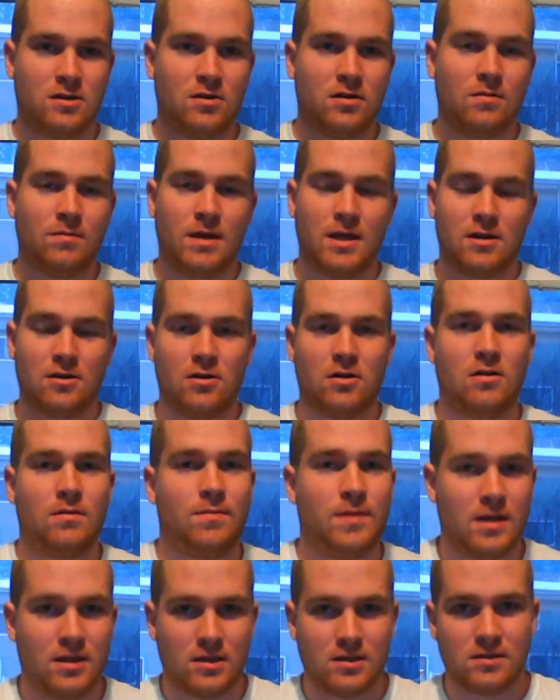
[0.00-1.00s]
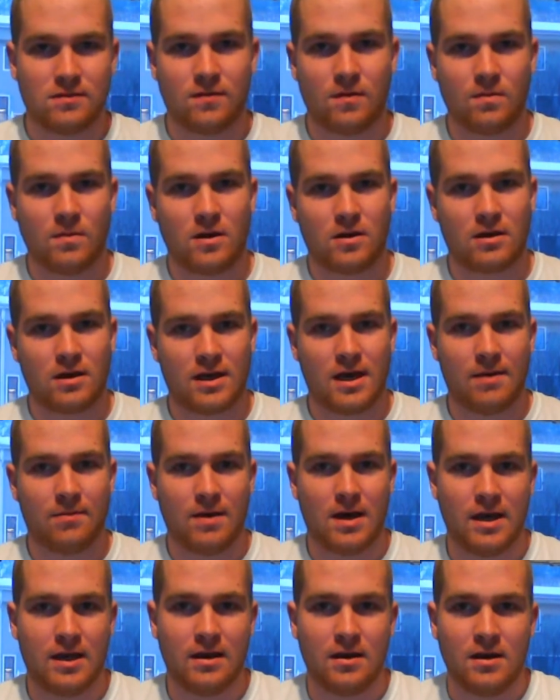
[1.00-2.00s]
You can make your own opinions from looking at
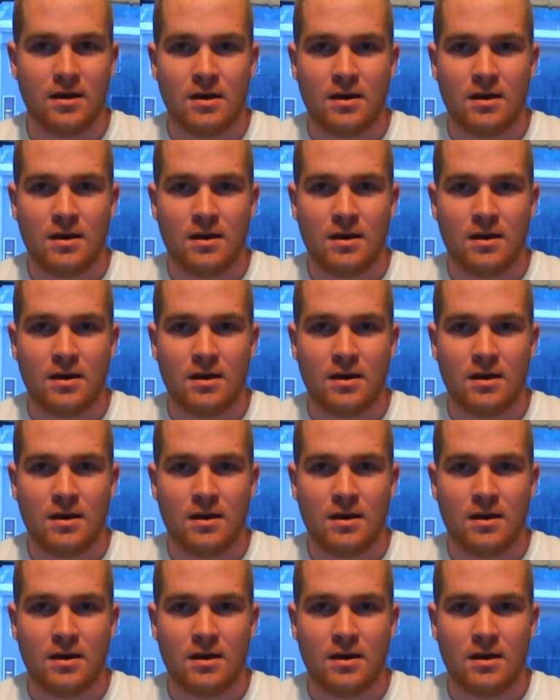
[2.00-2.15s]
my